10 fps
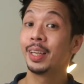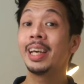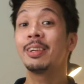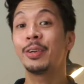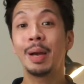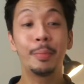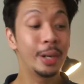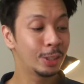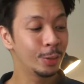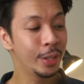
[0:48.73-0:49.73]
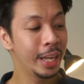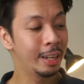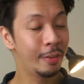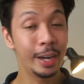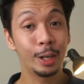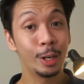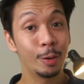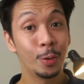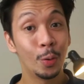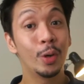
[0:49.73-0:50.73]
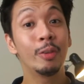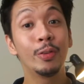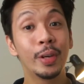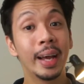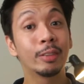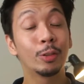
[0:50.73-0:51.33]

In collaboration with Edifier, one of you guys